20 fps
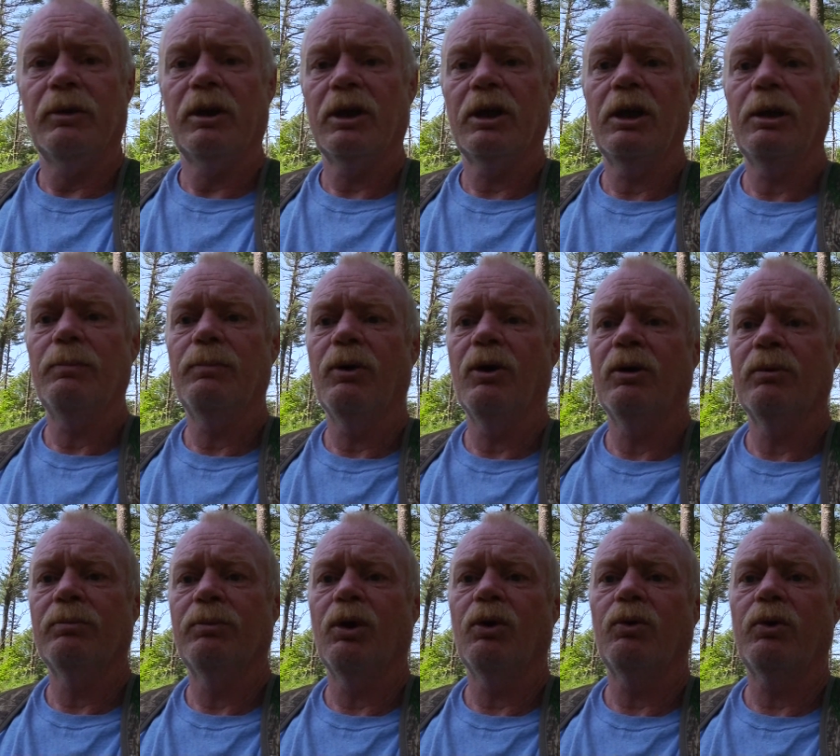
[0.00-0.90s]
going to keep
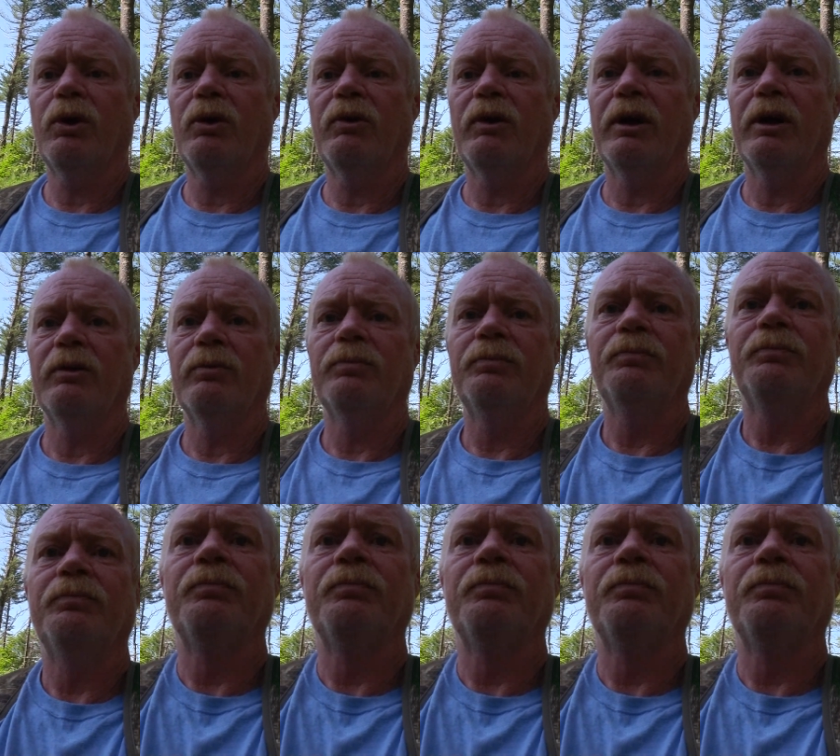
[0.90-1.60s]
on poking around.